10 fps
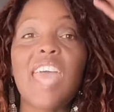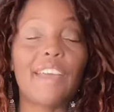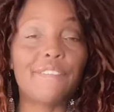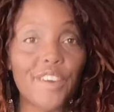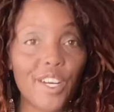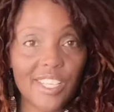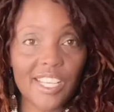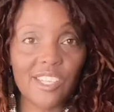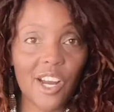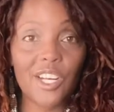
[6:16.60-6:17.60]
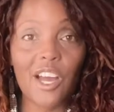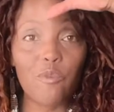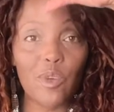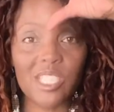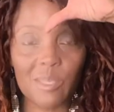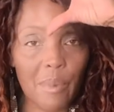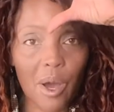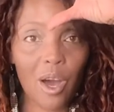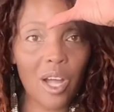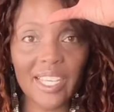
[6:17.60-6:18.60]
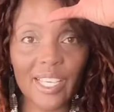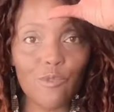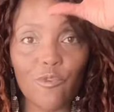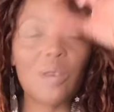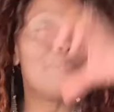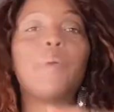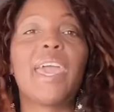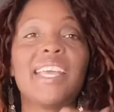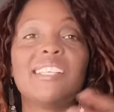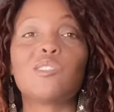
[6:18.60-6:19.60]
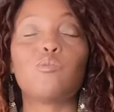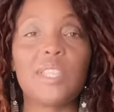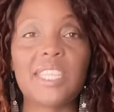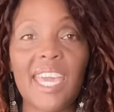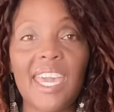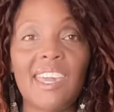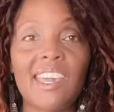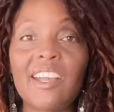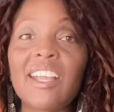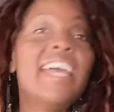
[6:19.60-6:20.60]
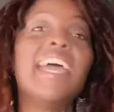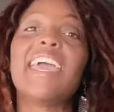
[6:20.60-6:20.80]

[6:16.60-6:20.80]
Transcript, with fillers: at first, they started off with a small lace front base with the hair,